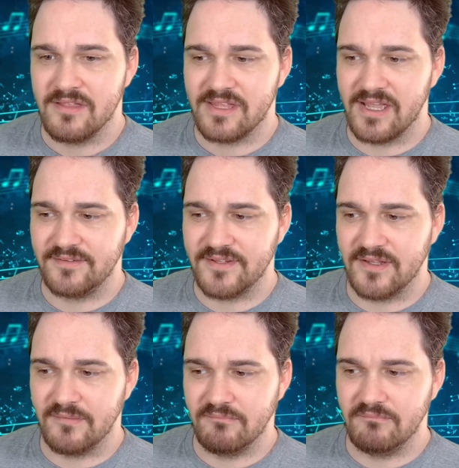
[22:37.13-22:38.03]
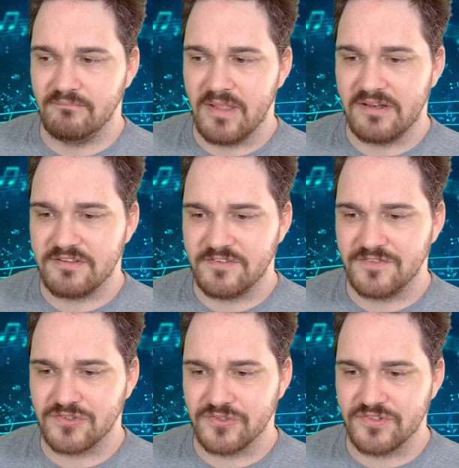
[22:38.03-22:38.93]
that made it
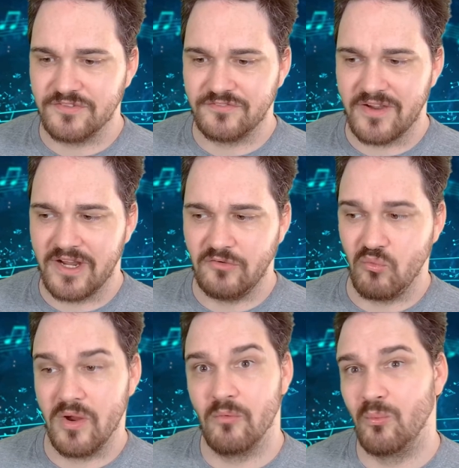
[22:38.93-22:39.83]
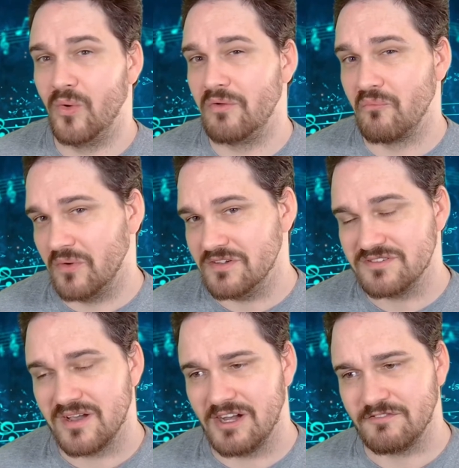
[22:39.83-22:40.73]
difficult to find where one
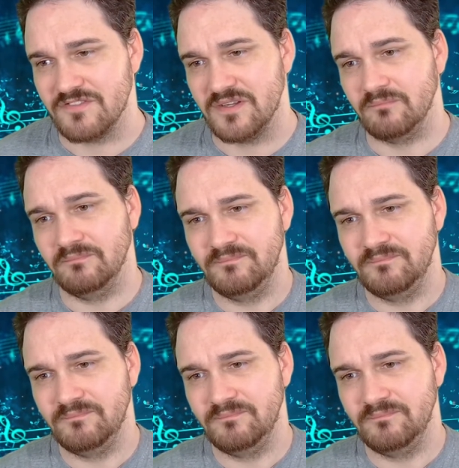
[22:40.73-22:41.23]
was often.